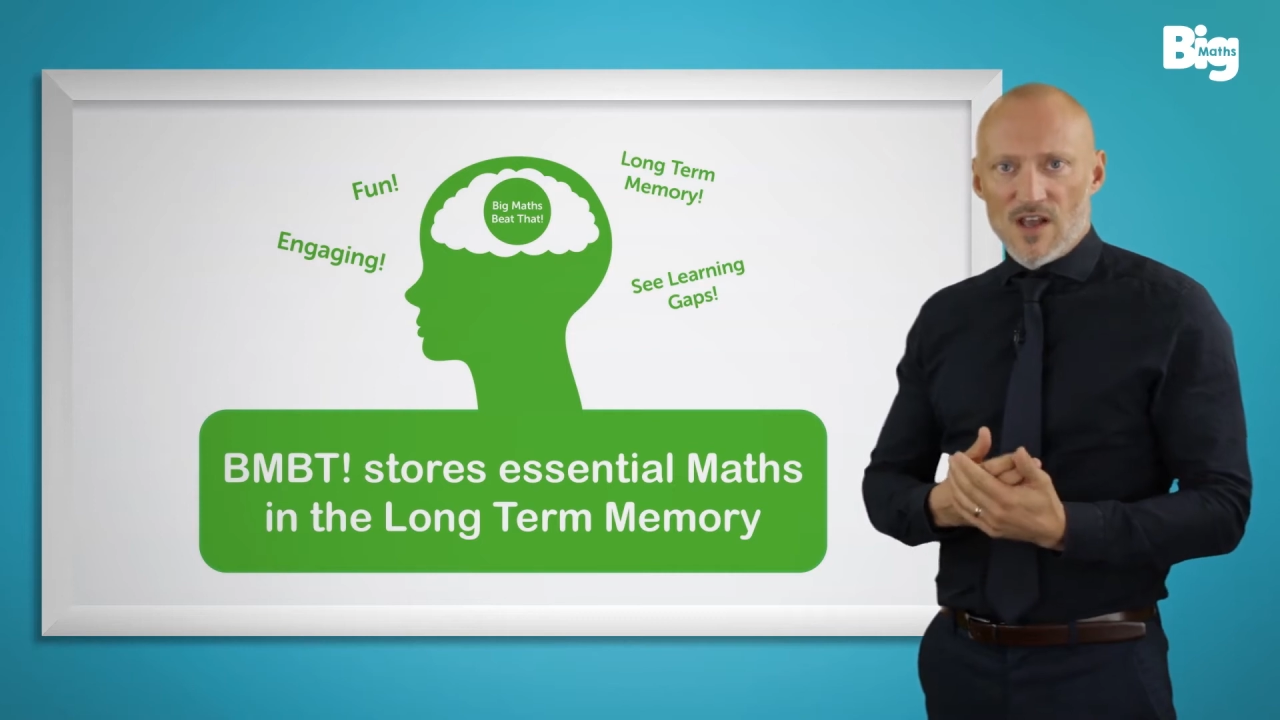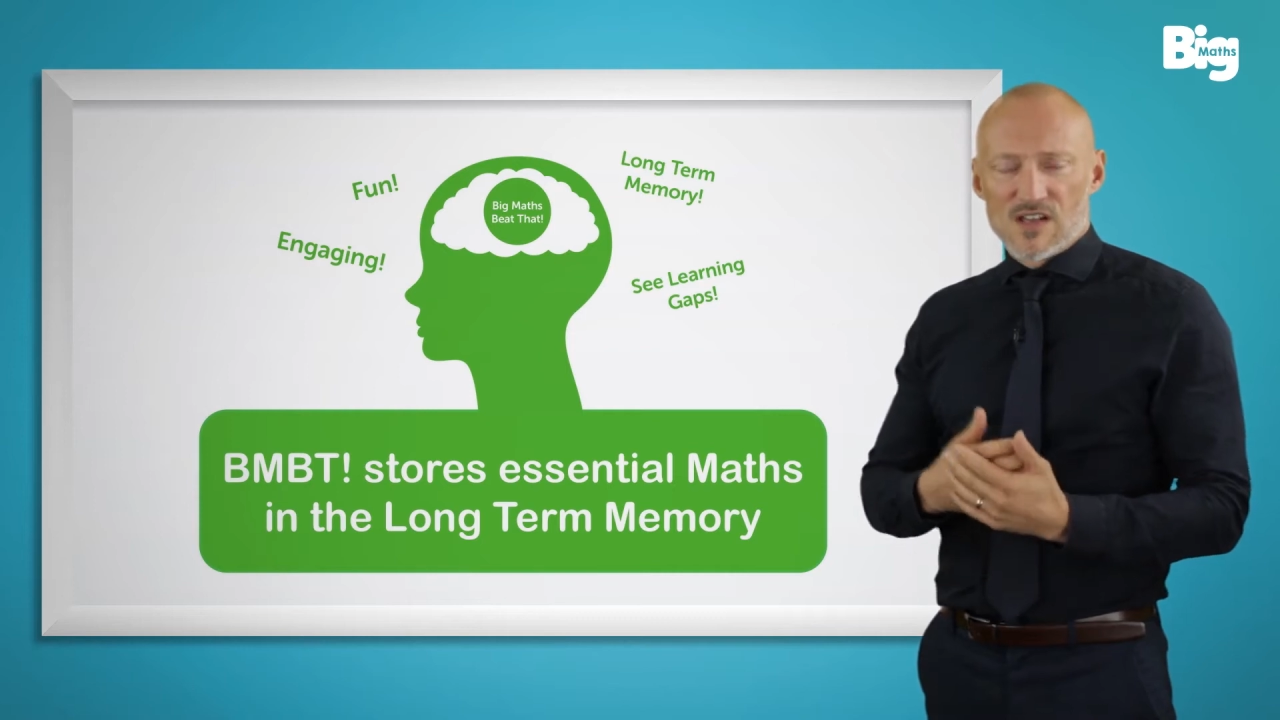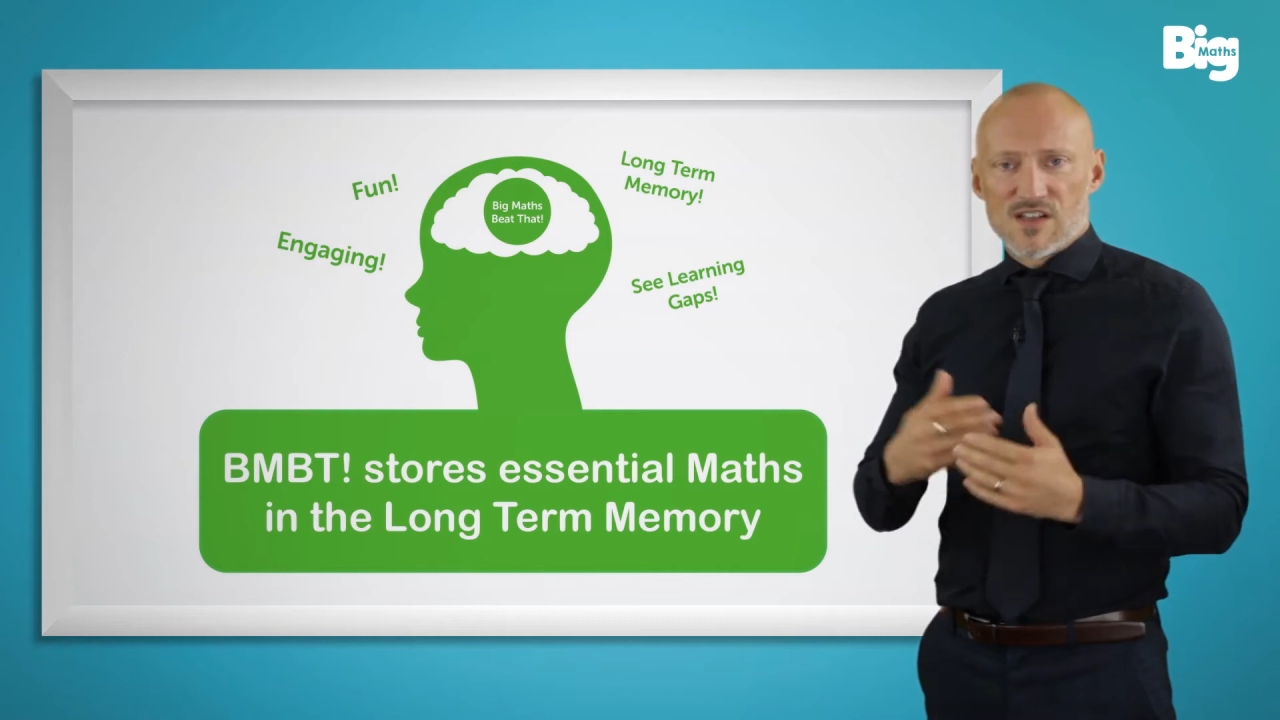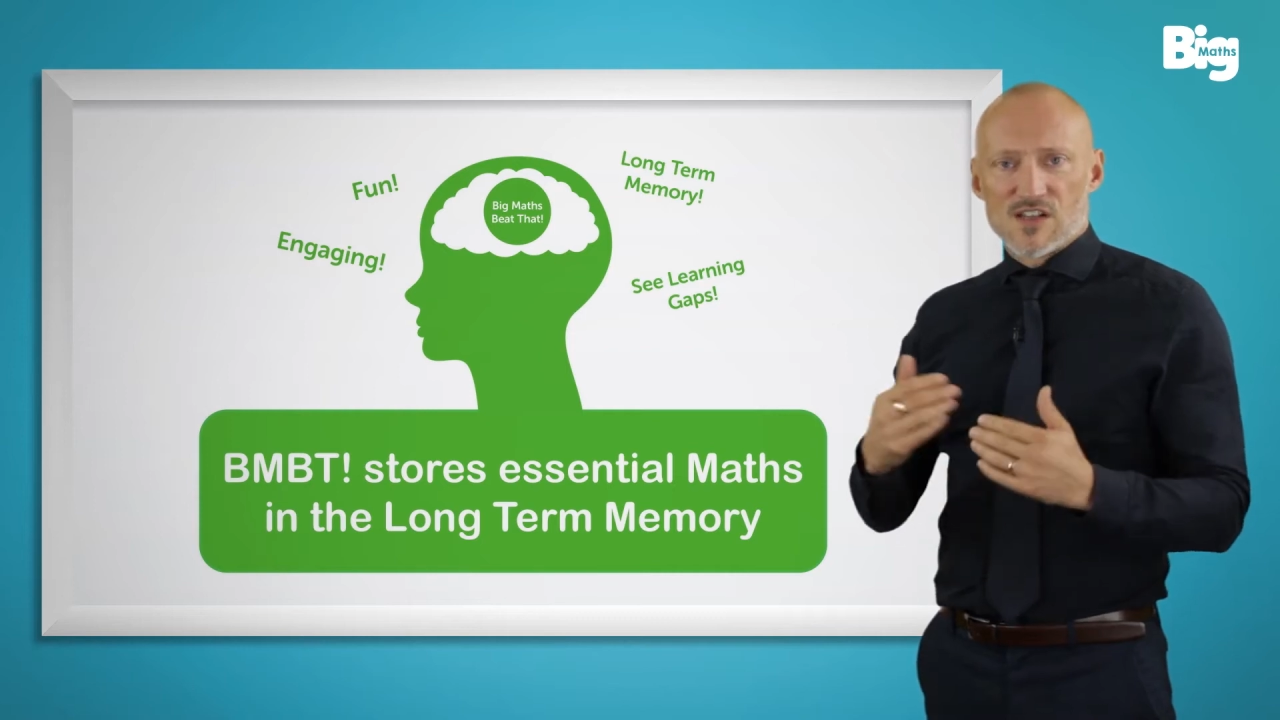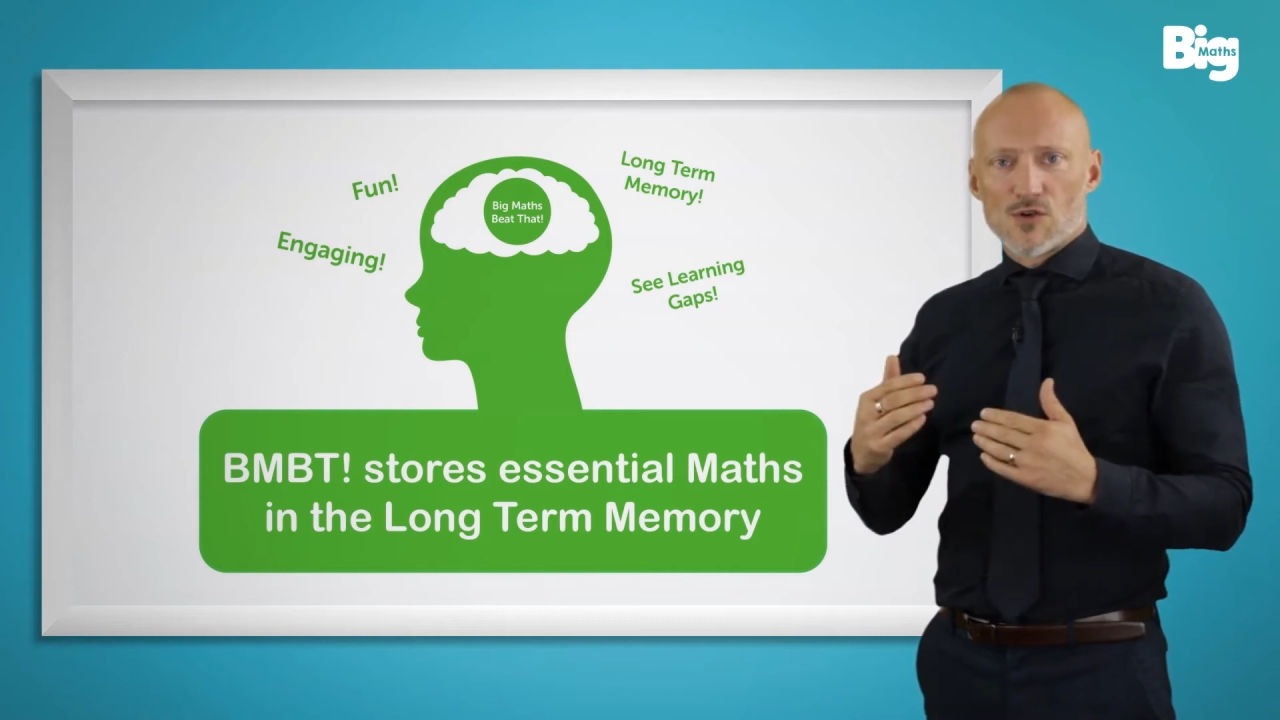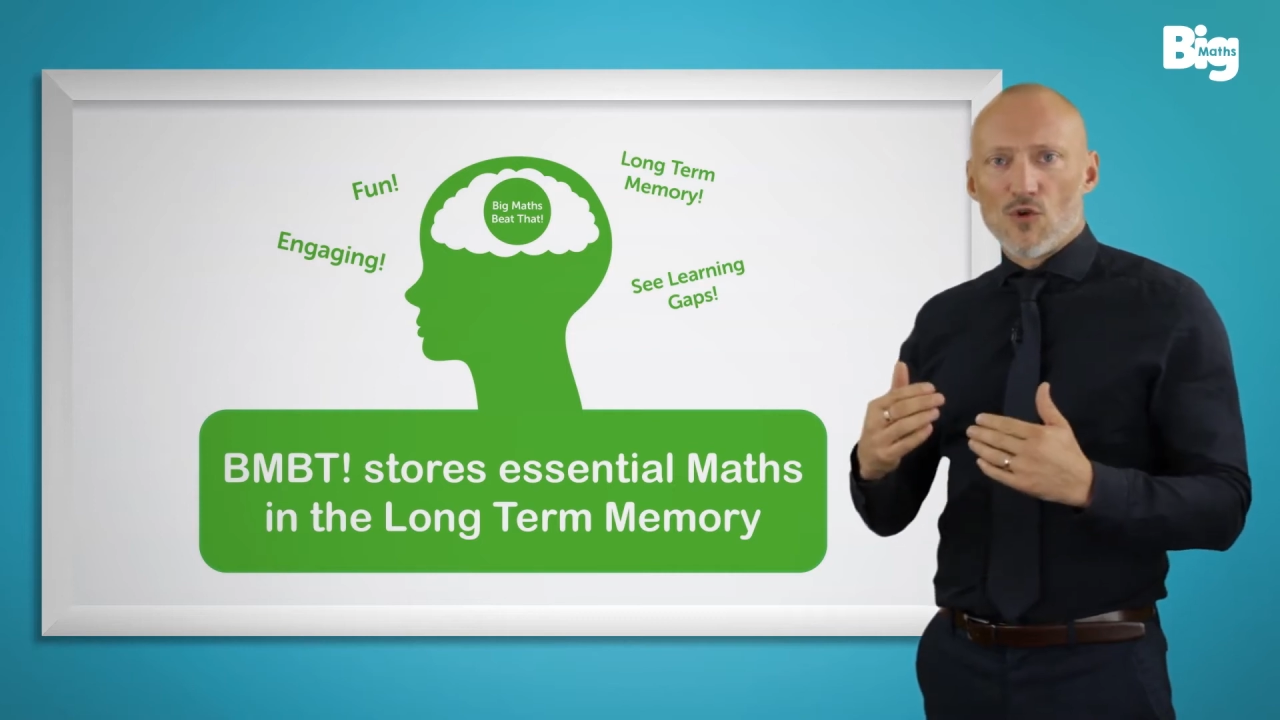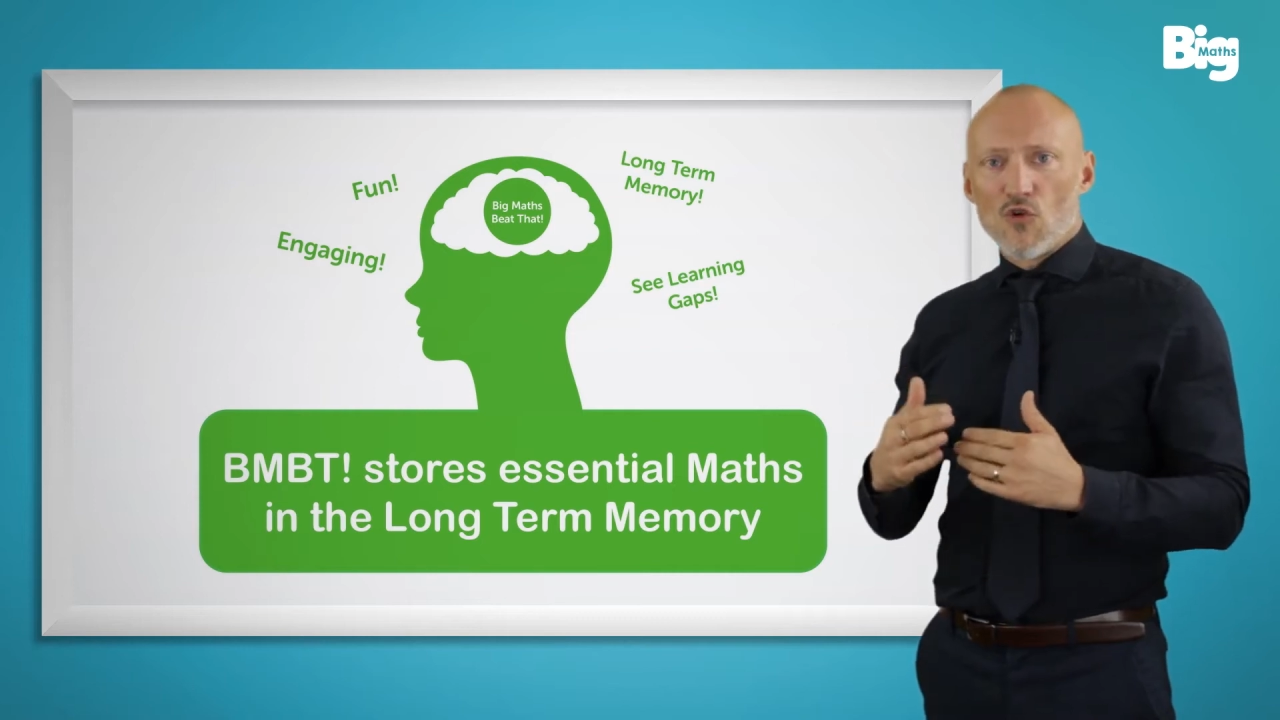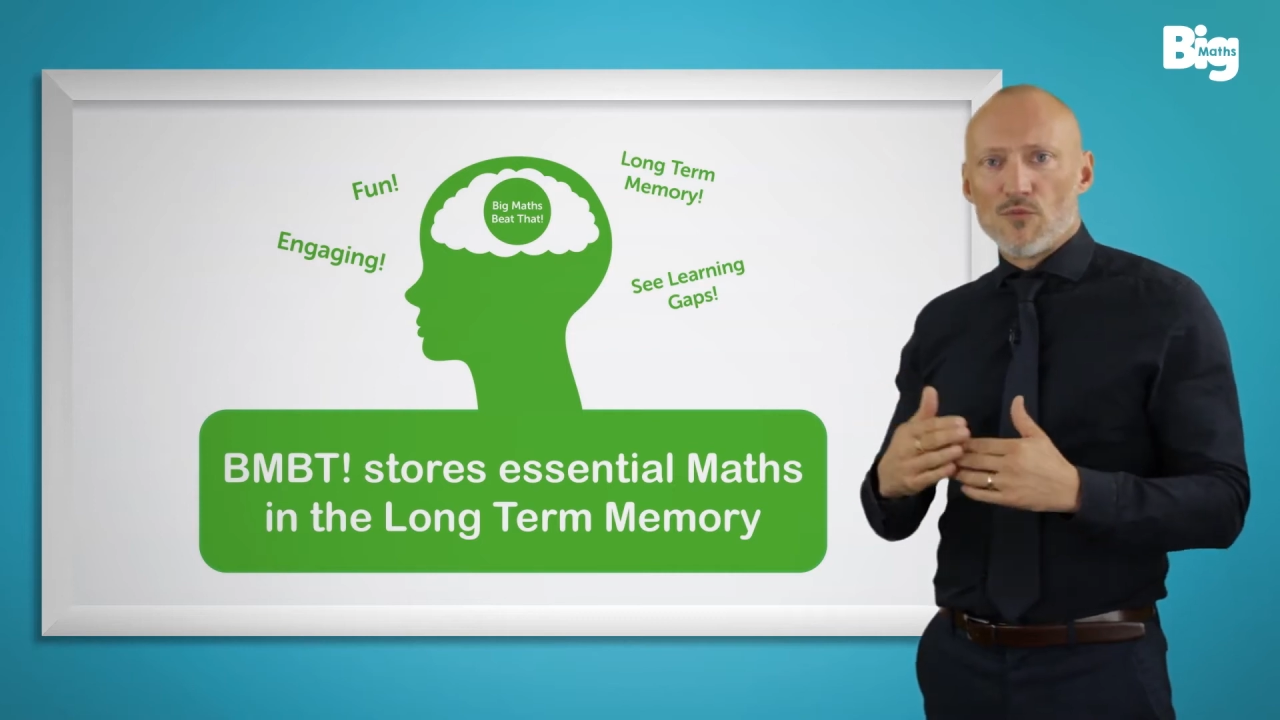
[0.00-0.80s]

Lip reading: As their score